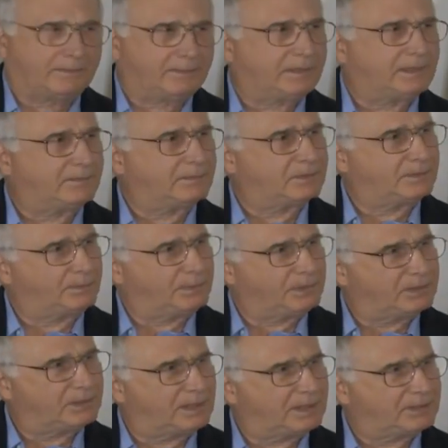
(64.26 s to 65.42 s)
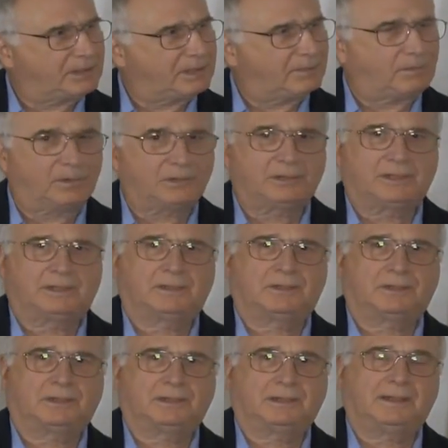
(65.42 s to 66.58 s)
everything, was imprisoned outside of Washington,
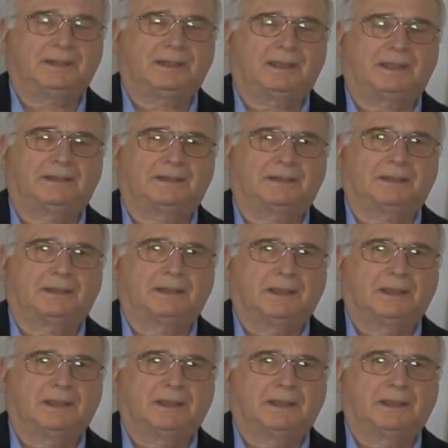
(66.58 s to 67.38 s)
D.C., and